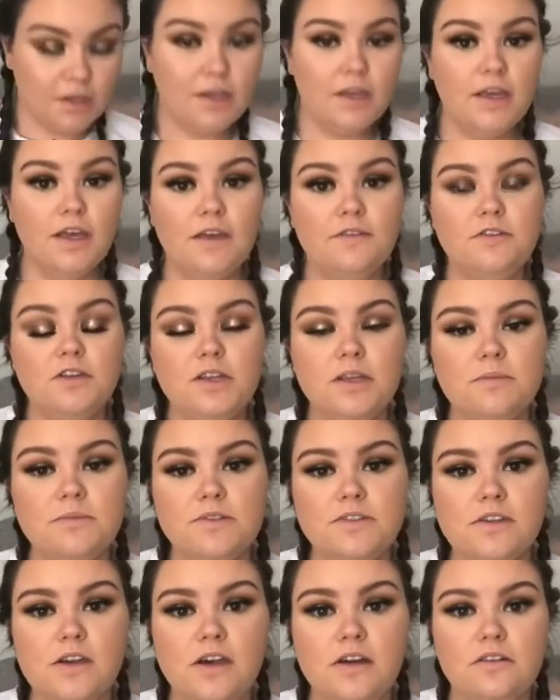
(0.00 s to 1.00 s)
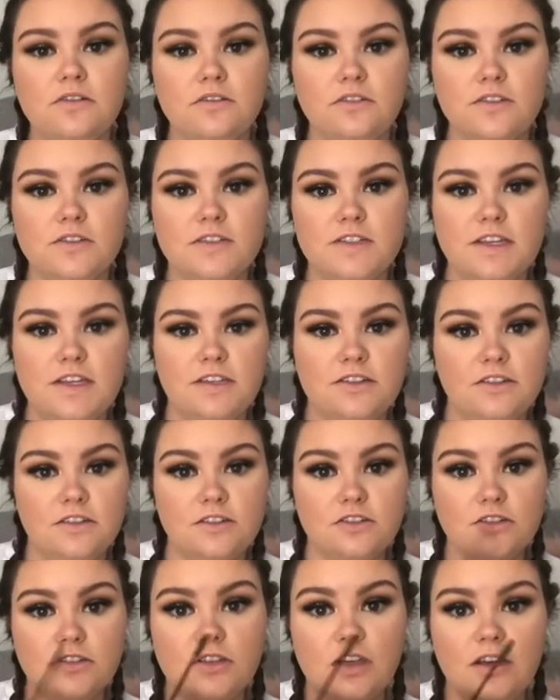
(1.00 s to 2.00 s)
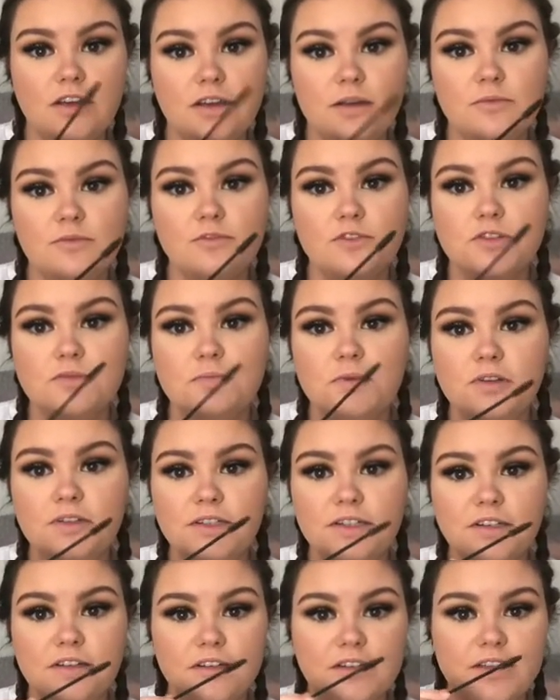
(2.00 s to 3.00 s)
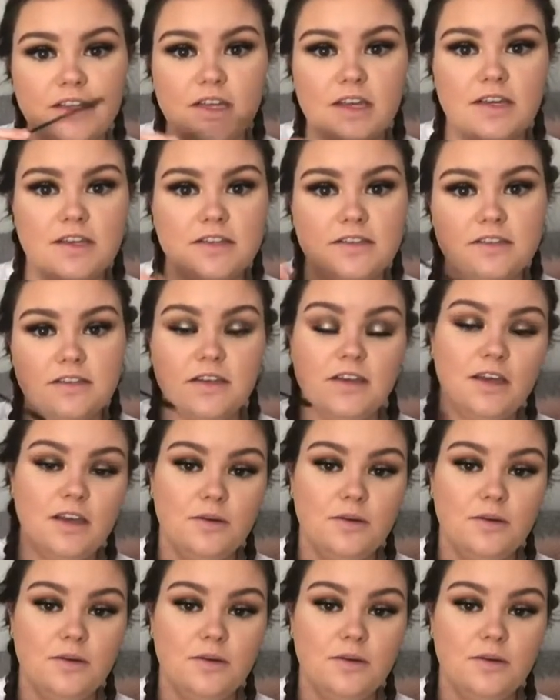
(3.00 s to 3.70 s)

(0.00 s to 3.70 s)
If you get mascara on your skin, you can just go in with a spoolie like this.